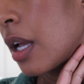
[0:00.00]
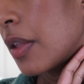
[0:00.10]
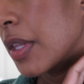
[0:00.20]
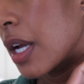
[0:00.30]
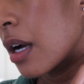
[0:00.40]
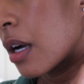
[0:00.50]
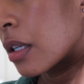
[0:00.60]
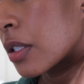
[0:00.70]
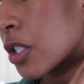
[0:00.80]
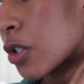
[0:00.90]
They
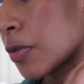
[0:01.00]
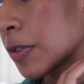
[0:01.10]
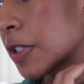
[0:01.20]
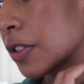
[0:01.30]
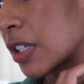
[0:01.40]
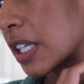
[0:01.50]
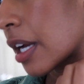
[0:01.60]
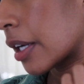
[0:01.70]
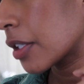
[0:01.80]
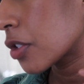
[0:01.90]
are 0.53
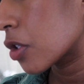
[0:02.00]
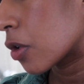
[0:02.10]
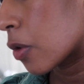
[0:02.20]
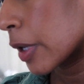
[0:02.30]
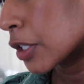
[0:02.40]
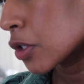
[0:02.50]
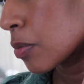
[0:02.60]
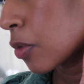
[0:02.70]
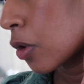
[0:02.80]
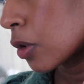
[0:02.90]
carats, so quite
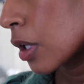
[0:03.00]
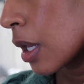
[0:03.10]
small,